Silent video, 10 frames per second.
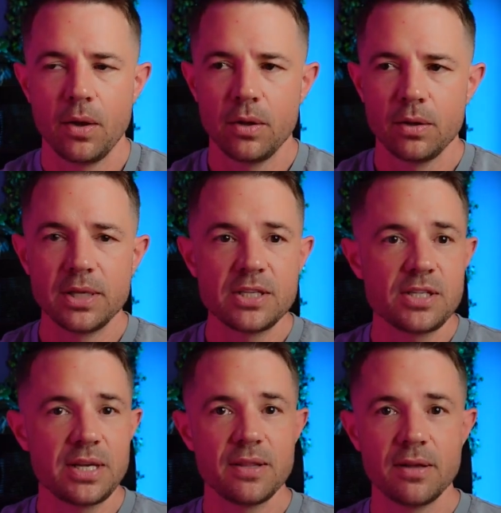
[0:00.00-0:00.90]
Let's
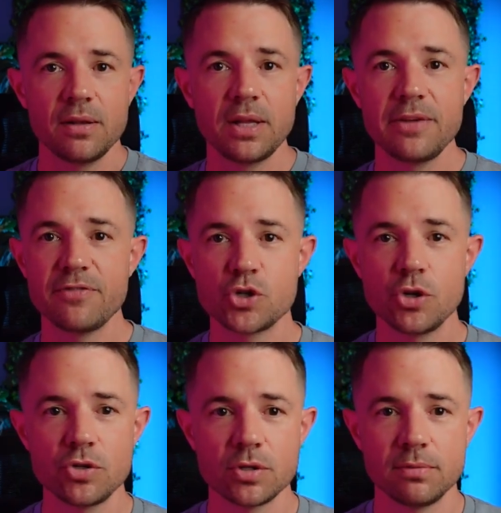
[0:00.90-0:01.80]
say that life is
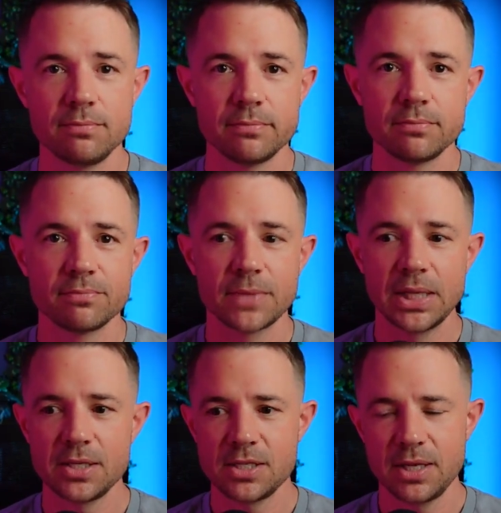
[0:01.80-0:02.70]
good.
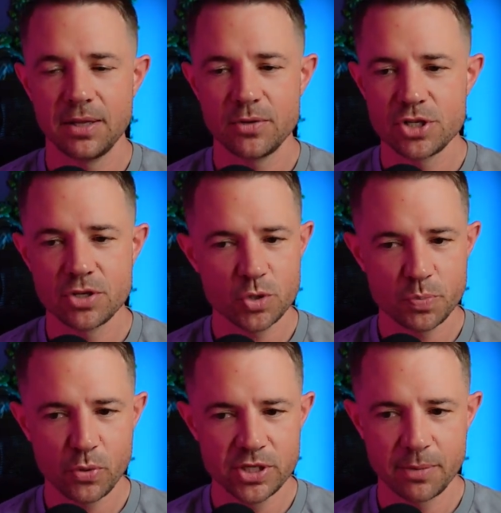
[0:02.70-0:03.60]
Let's say that she's not
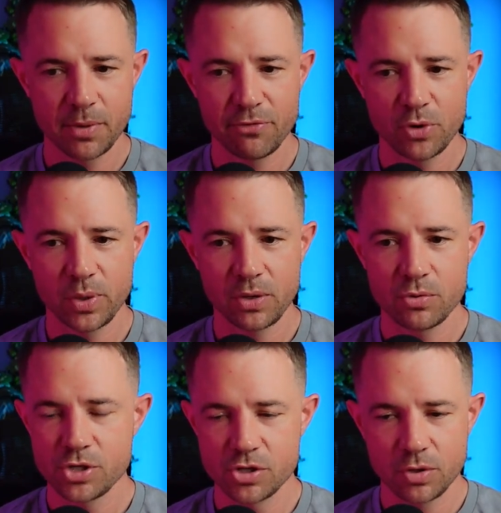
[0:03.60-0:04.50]
spoken to her mum for a while.
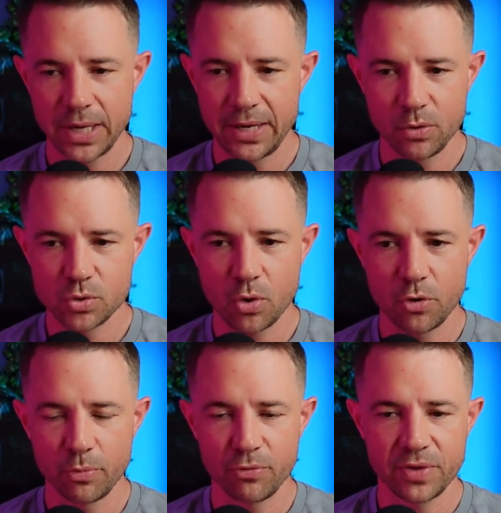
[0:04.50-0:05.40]
She's not getting any of those
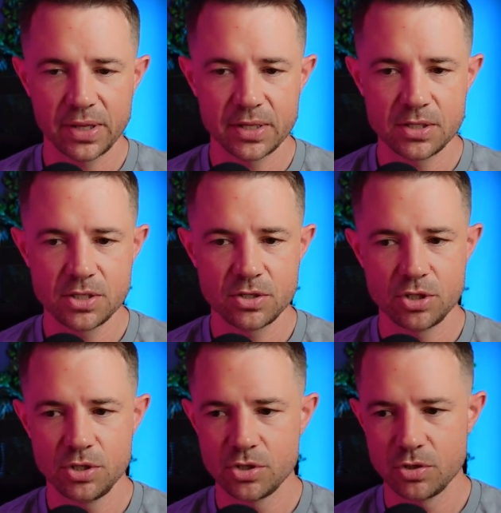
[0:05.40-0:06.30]
horrible feelings.
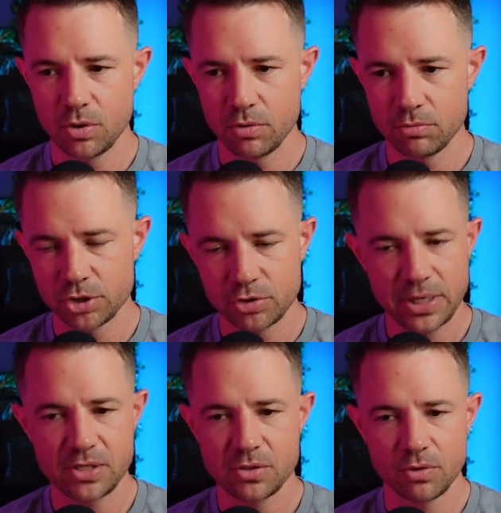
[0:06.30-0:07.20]
She's not
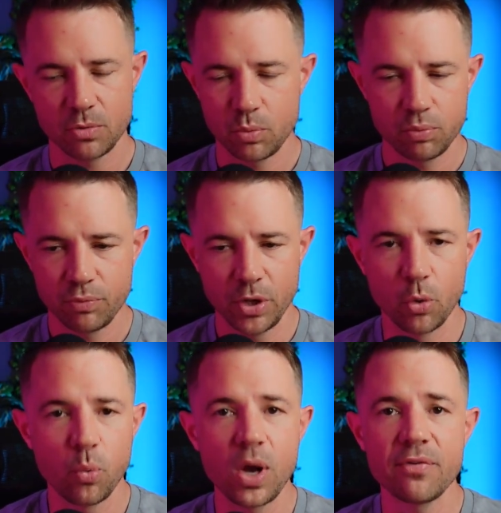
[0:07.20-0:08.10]
stressed or, you know,
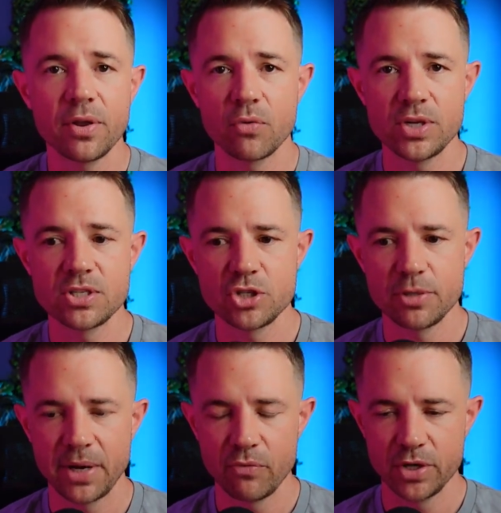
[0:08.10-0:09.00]
whatever other reason she
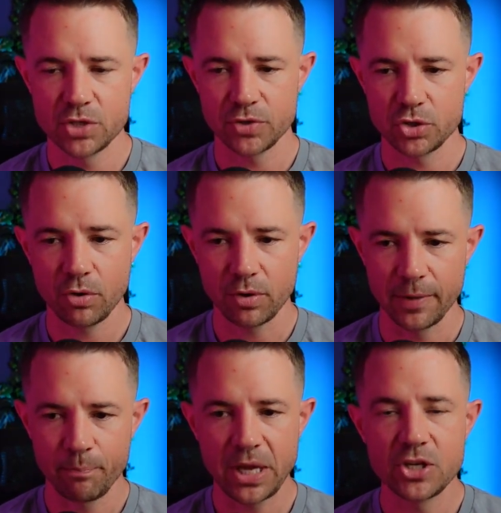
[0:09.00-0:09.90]
might reach for chocolate.
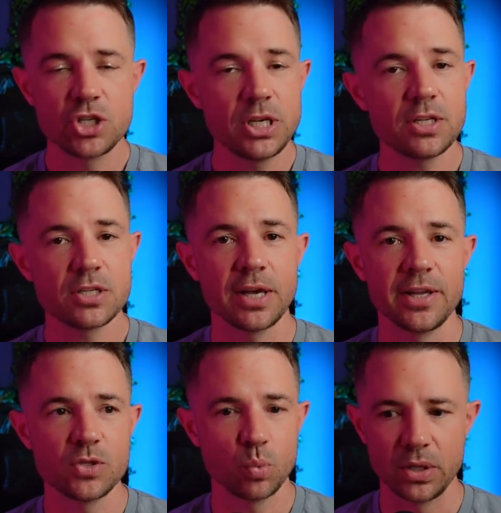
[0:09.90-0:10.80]
And she
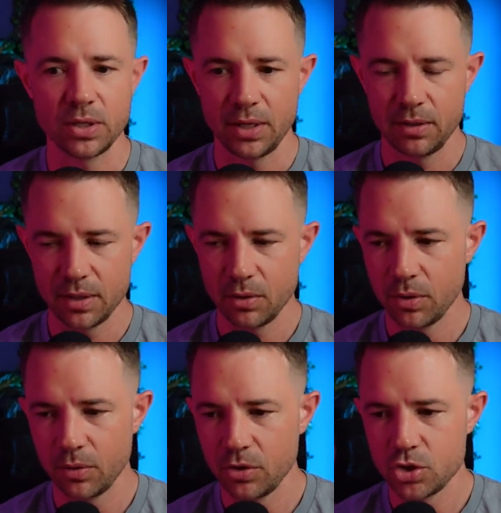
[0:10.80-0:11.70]
decides one day that,
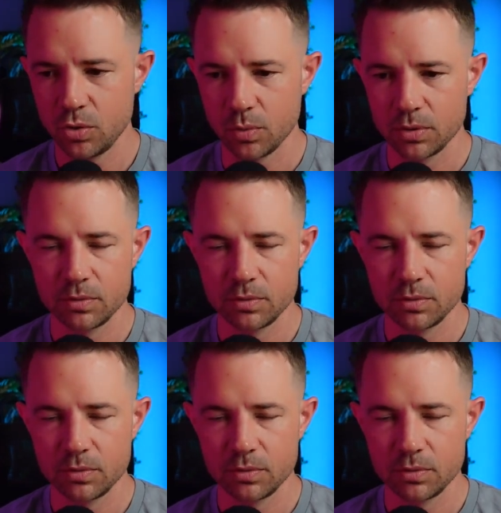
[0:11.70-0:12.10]
oh, do you know what?